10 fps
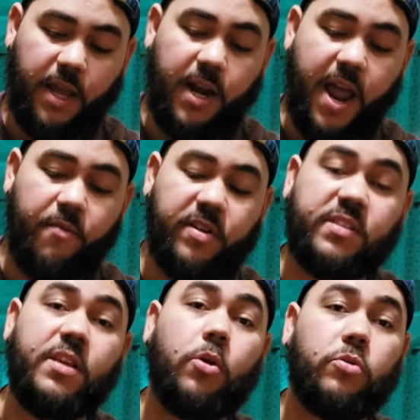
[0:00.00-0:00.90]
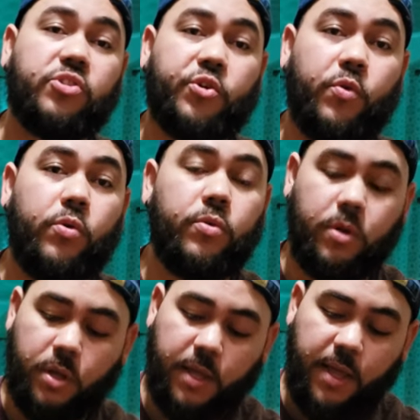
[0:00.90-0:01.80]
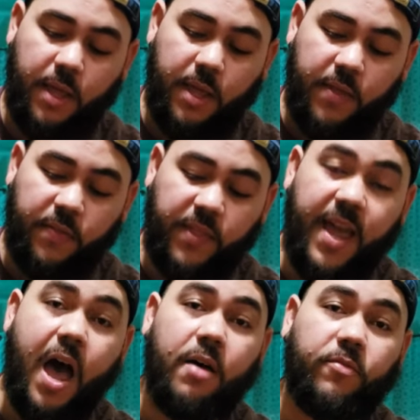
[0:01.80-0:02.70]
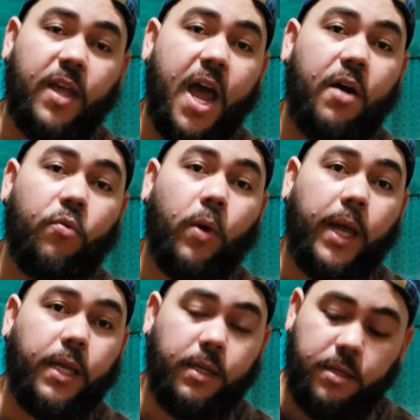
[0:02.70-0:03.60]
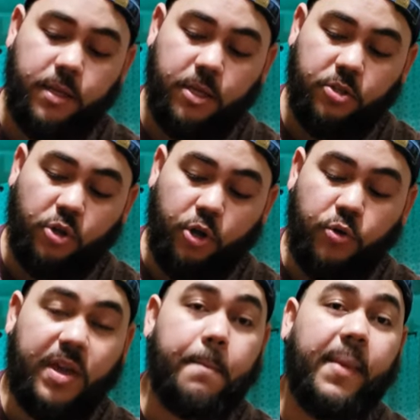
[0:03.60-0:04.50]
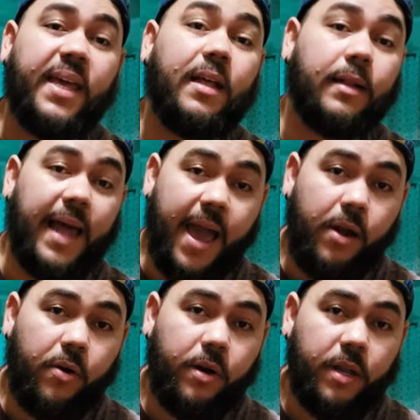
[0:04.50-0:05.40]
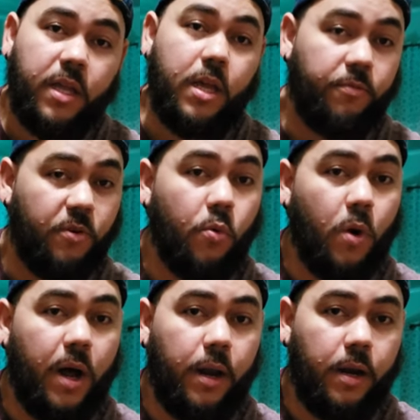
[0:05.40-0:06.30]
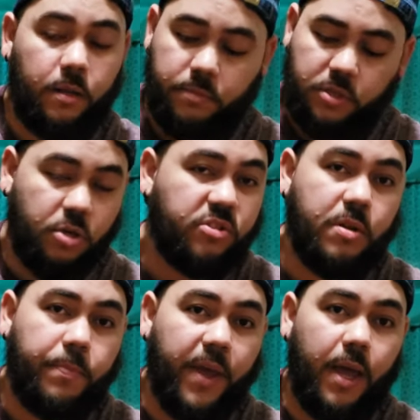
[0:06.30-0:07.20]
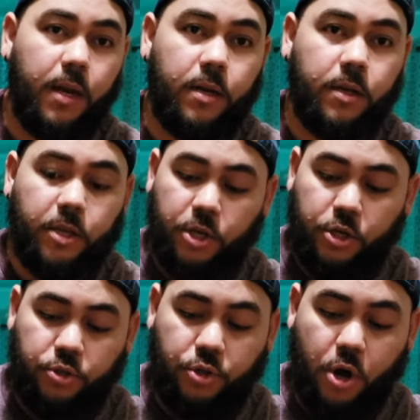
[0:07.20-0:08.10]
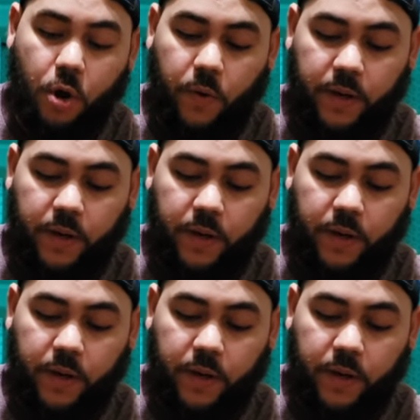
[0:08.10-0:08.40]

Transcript: in every single screw, they have they have weight so you can make it lighter if you want. Just depend, you know,